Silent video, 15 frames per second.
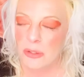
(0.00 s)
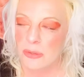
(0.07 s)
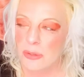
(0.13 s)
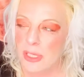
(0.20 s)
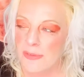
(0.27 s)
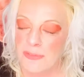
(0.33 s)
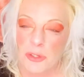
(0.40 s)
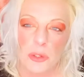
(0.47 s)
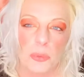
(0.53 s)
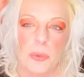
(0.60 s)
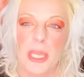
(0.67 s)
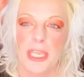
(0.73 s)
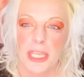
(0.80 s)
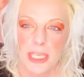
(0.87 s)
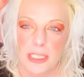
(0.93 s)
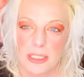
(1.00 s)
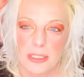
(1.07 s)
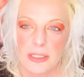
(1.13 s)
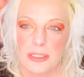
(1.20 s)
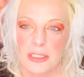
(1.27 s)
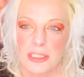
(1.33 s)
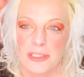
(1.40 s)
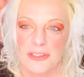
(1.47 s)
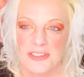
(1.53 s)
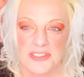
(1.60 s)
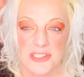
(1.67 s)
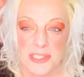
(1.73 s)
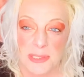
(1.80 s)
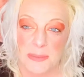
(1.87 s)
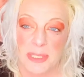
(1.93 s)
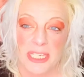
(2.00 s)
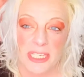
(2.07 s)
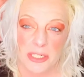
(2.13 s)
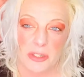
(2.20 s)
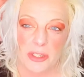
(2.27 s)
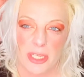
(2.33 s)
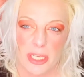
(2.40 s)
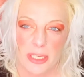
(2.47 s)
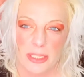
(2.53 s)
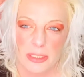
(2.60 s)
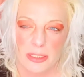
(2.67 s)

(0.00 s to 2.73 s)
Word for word: Wiccan, this is a beginner kit.